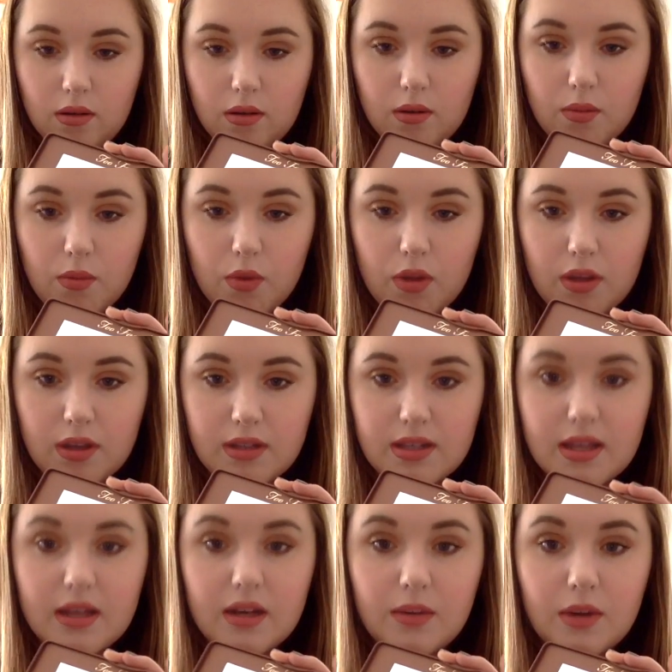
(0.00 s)
I'm really
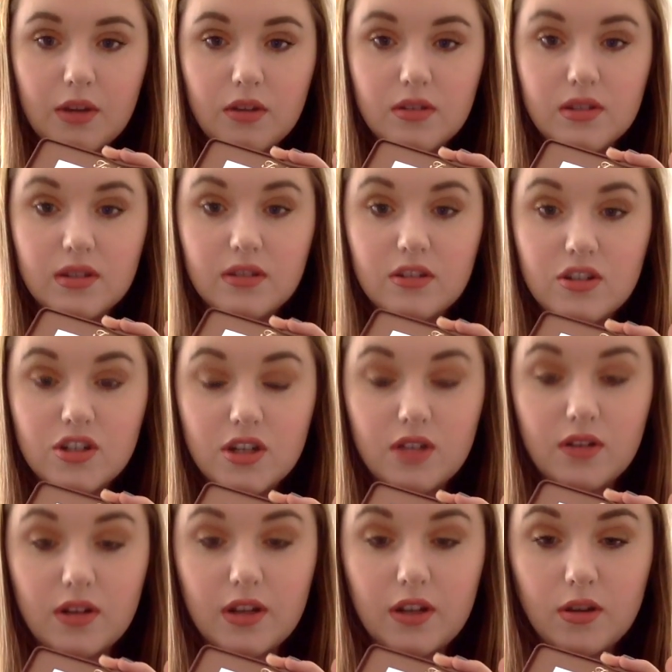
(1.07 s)
excited about using this shade
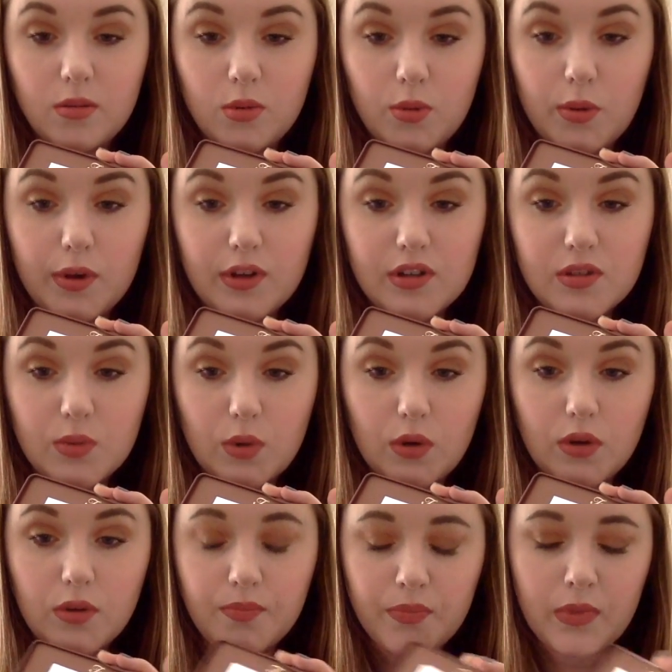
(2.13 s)
right here, Blueberry
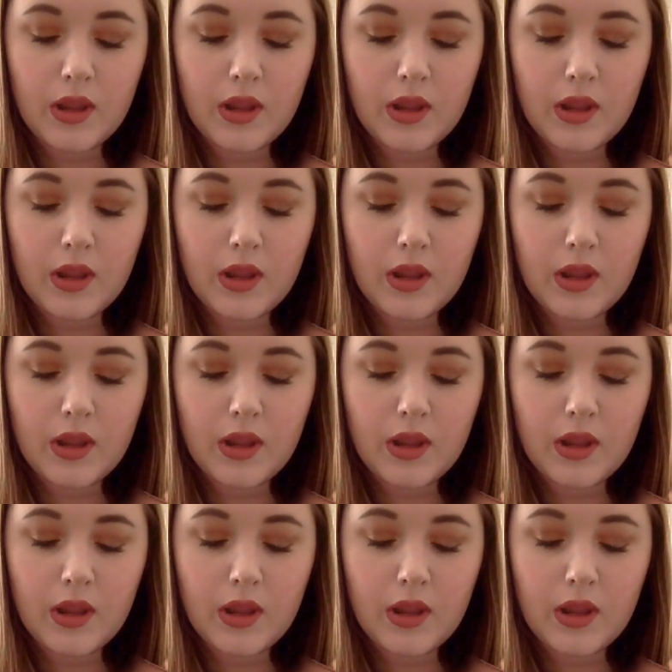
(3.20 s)
Swirl,